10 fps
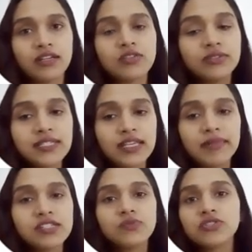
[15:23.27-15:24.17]
So this
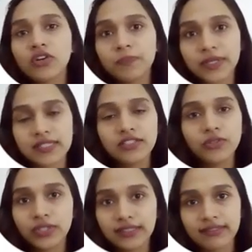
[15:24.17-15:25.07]
image was not present
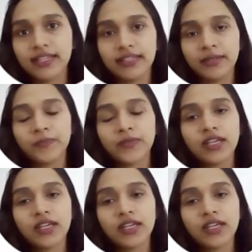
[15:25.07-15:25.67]
during the training,